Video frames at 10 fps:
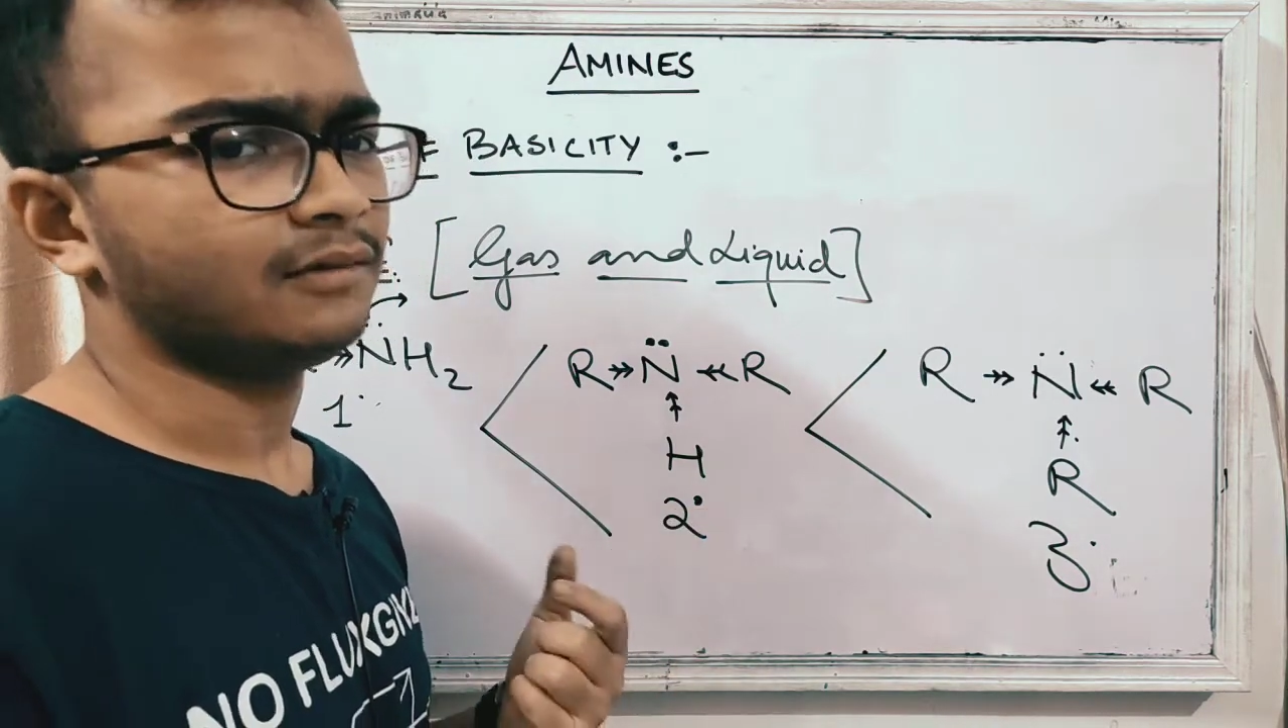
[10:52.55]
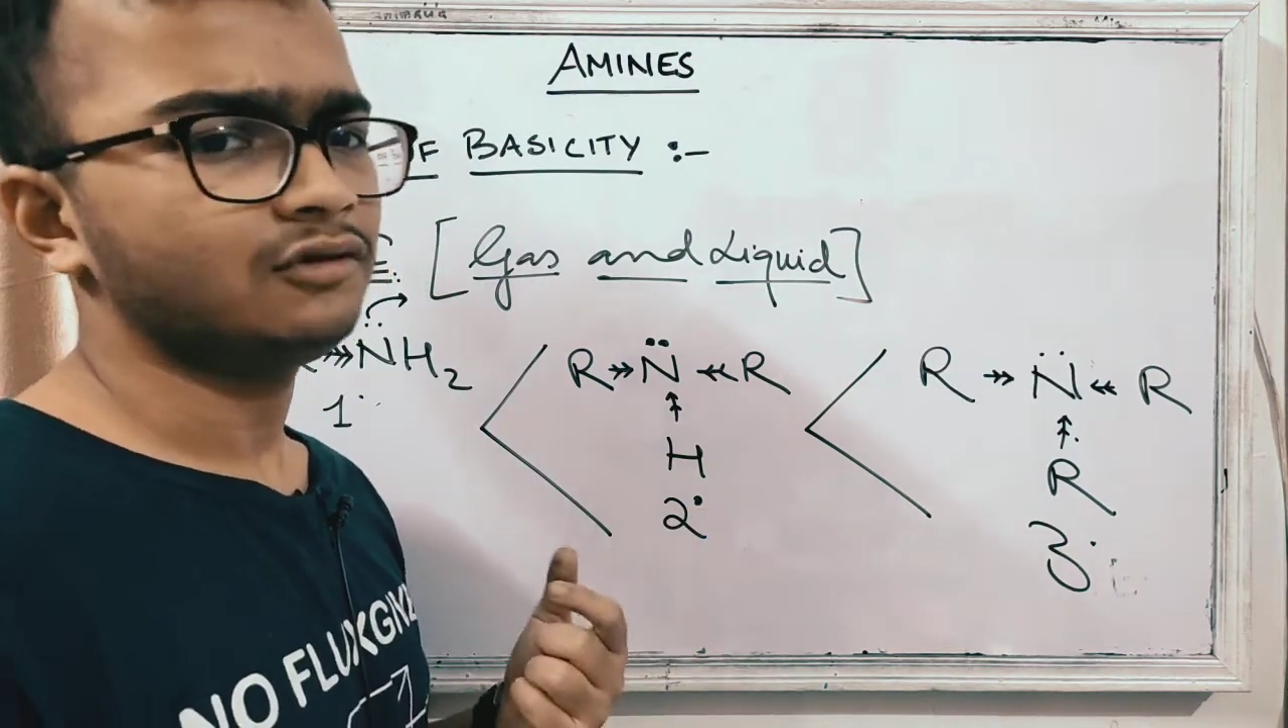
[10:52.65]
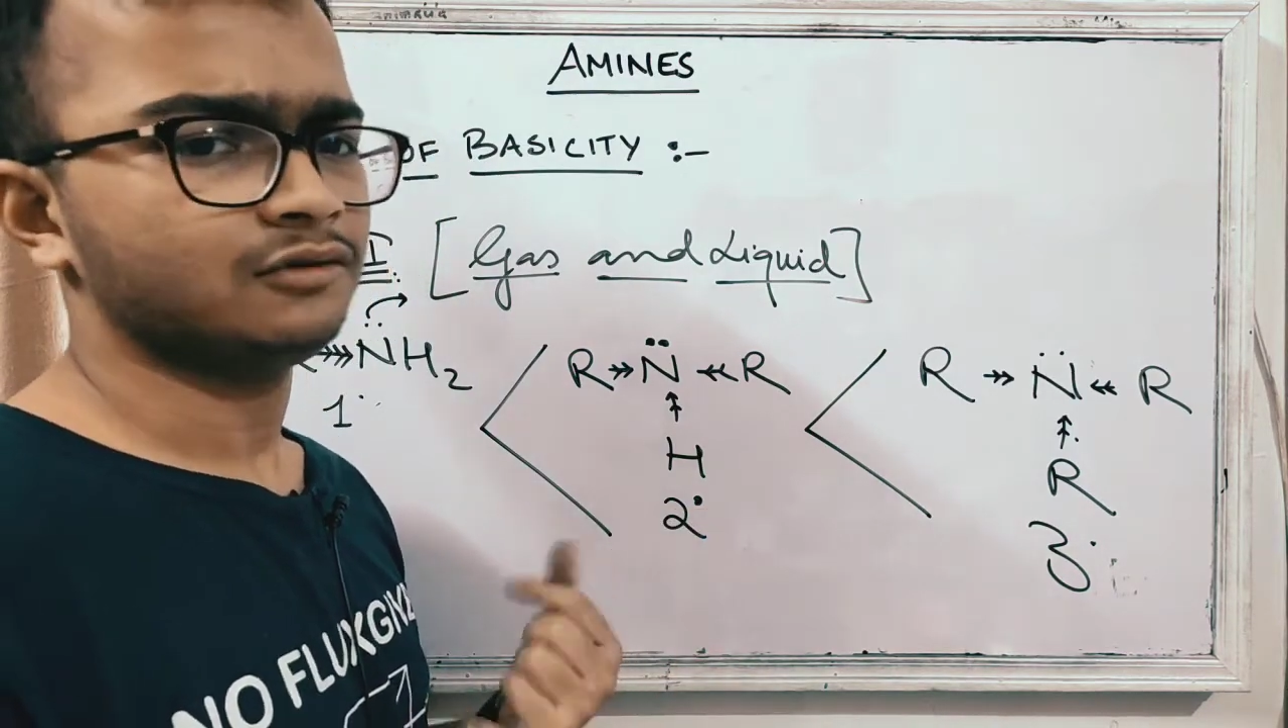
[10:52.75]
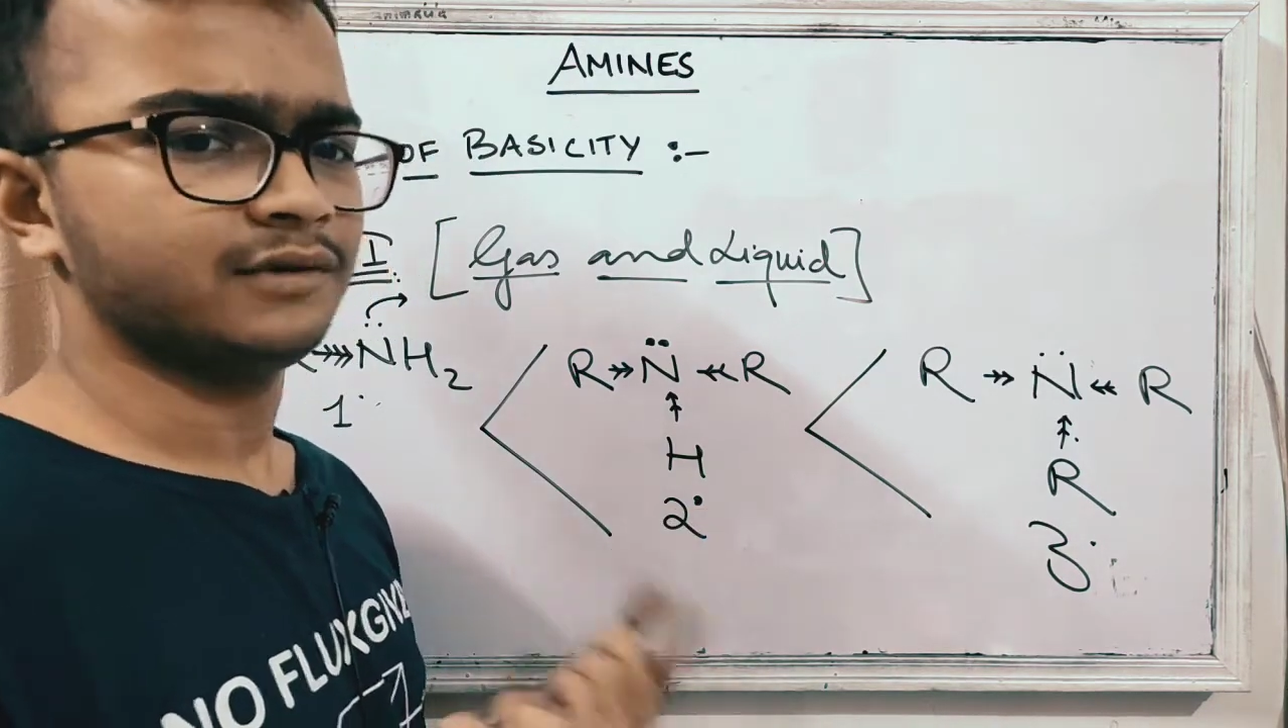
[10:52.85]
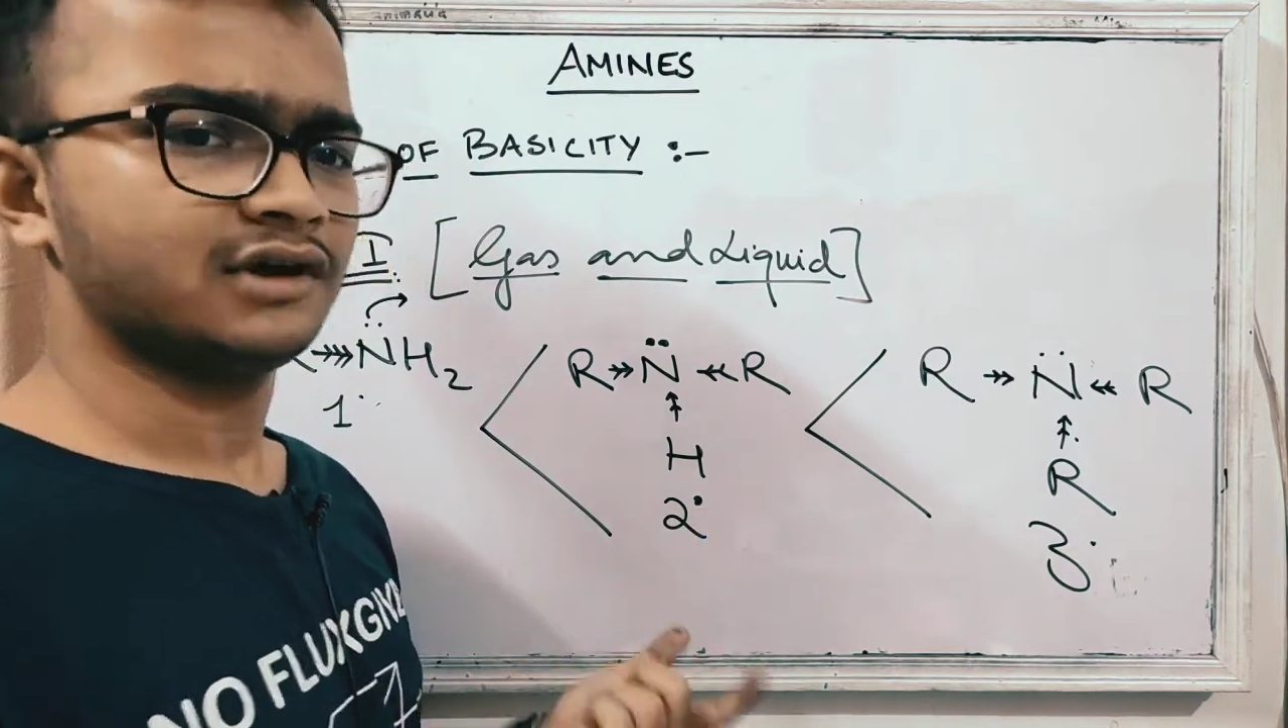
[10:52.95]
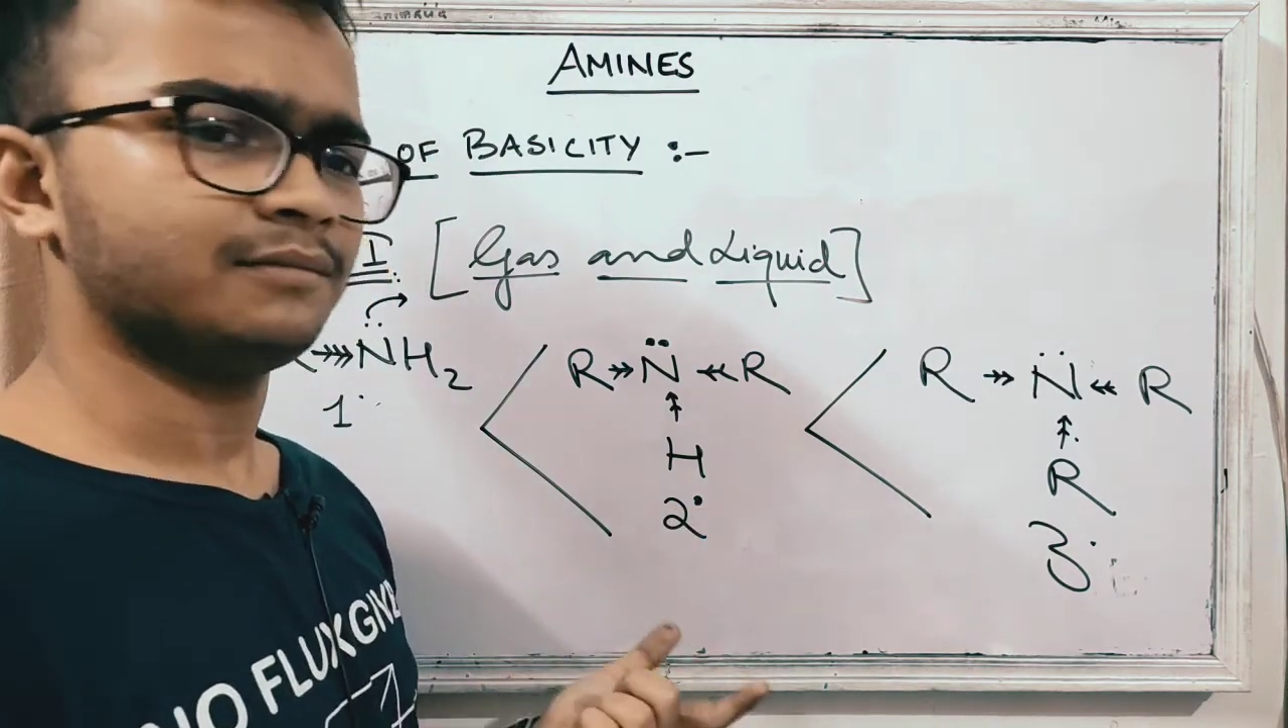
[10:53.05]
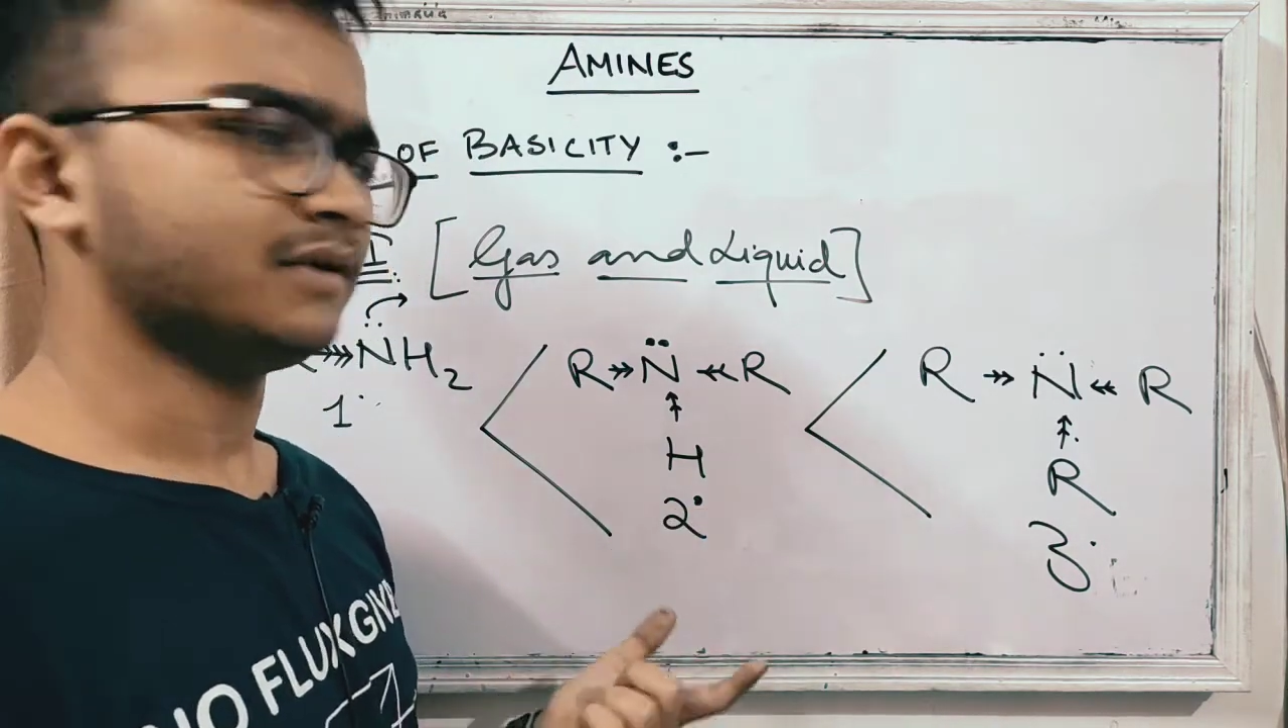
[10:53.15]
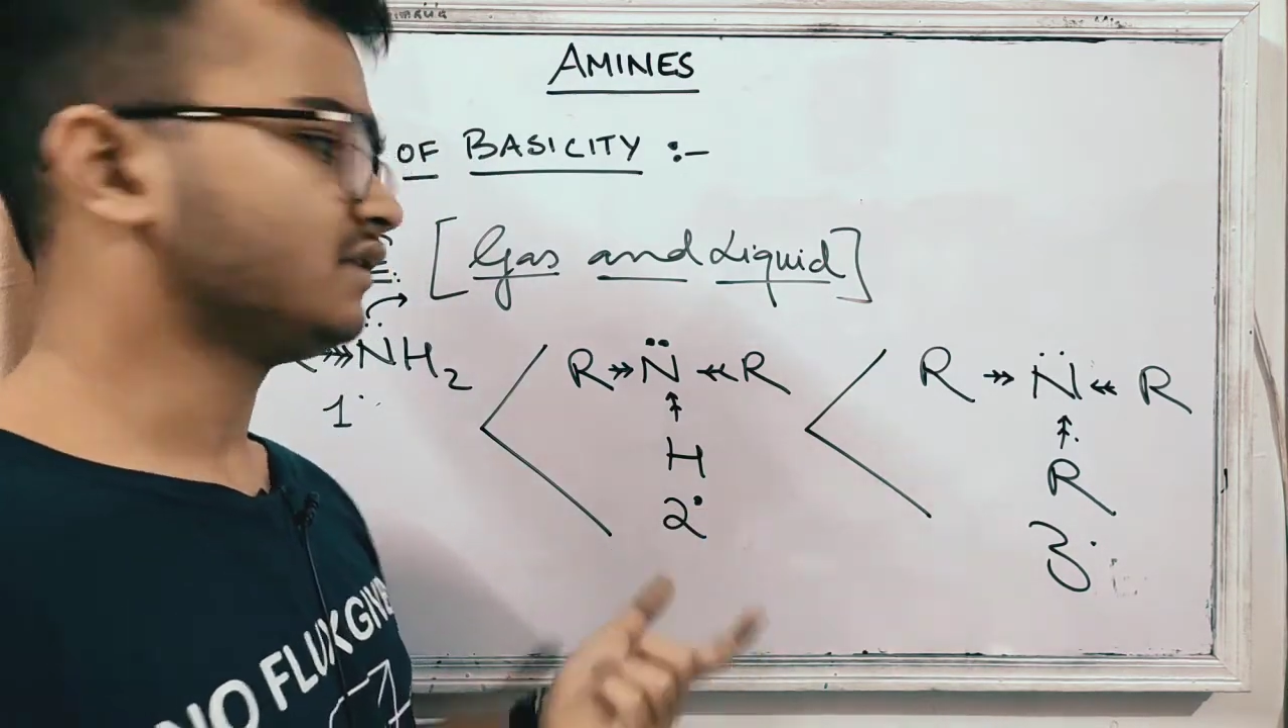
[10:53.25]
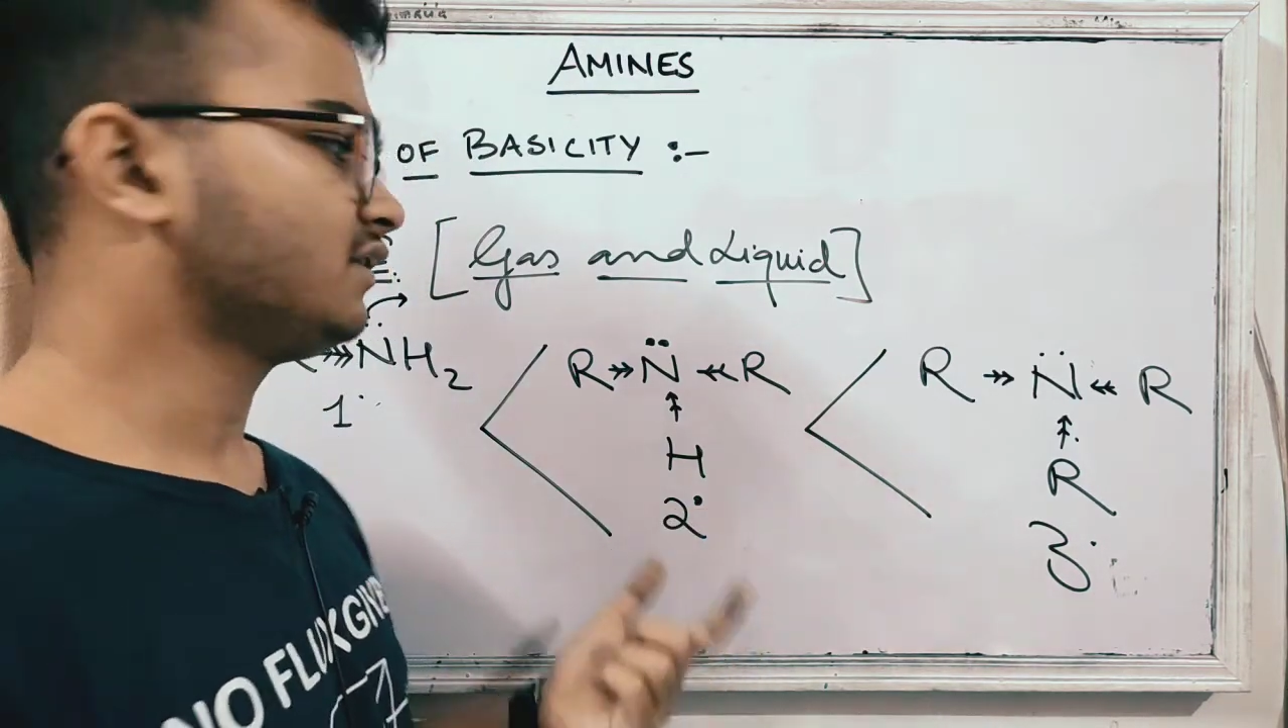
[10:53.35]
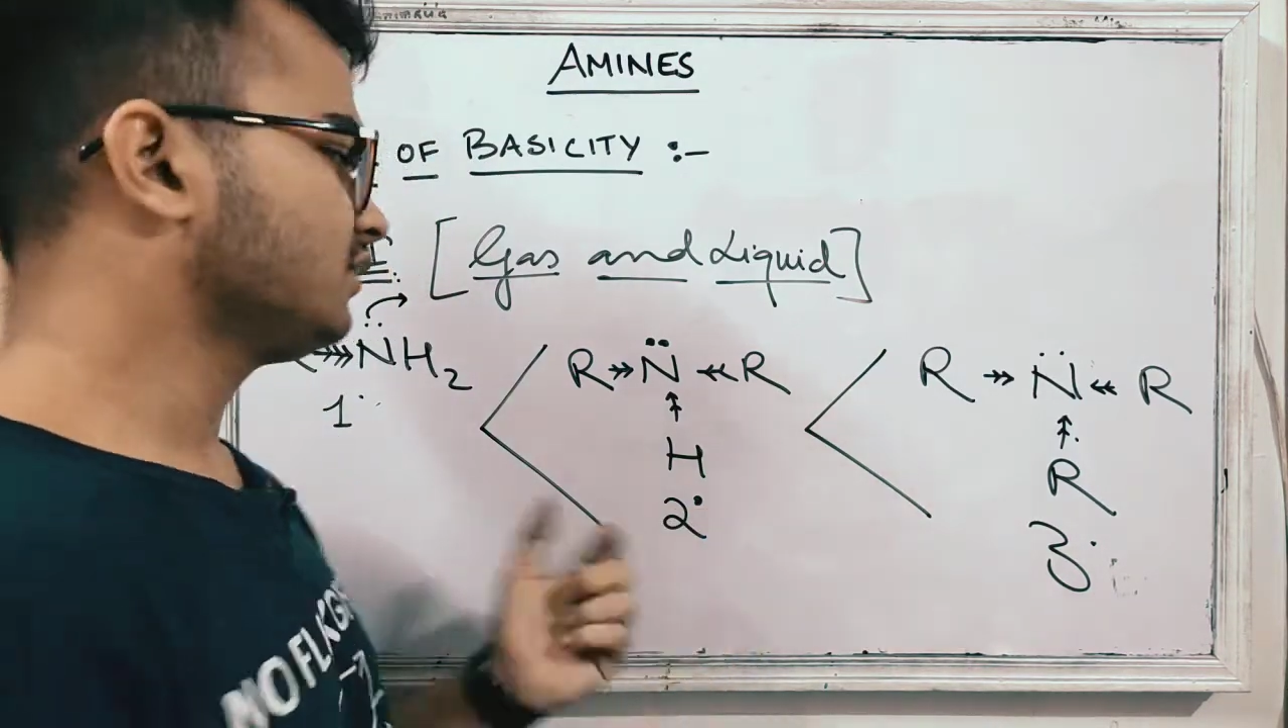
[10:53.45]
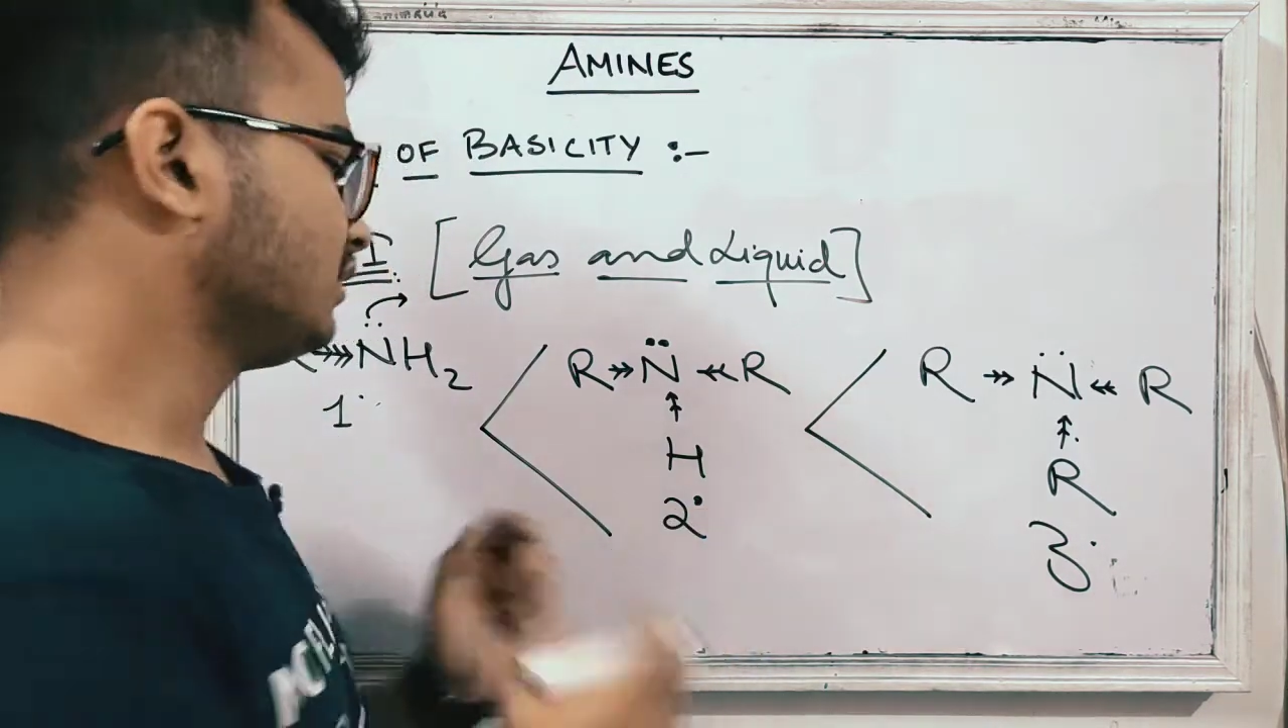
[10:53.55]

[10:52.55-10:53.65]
out to become basic